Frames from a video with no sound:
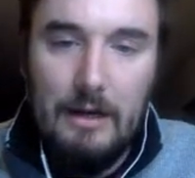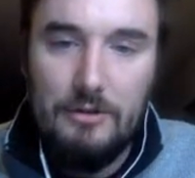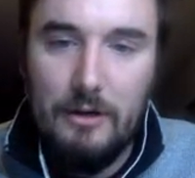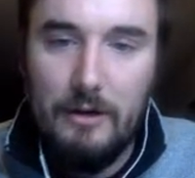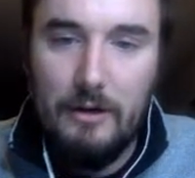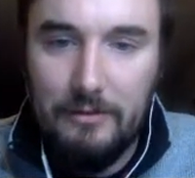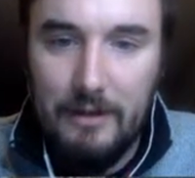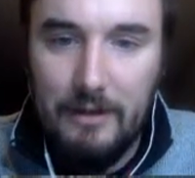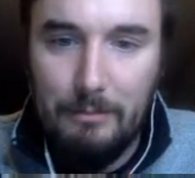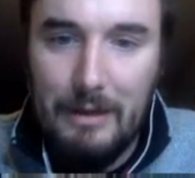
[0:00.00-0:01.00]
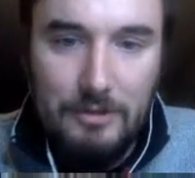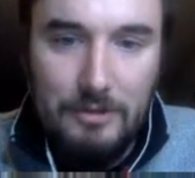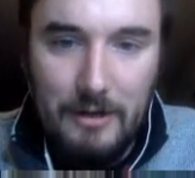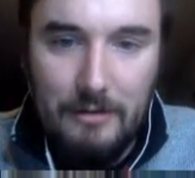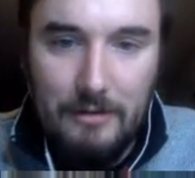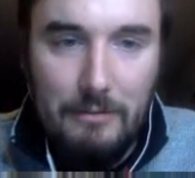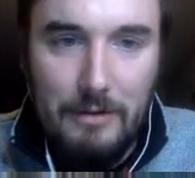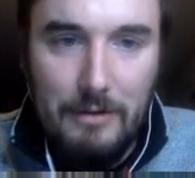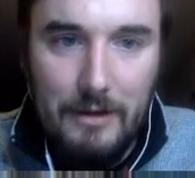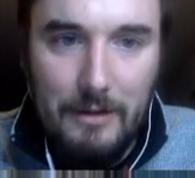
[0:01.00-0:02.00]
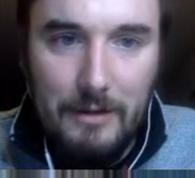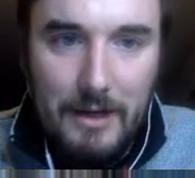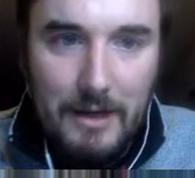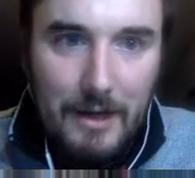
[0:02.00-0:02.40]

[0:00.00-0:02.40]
sharks, and Bramble Shark is not one of them.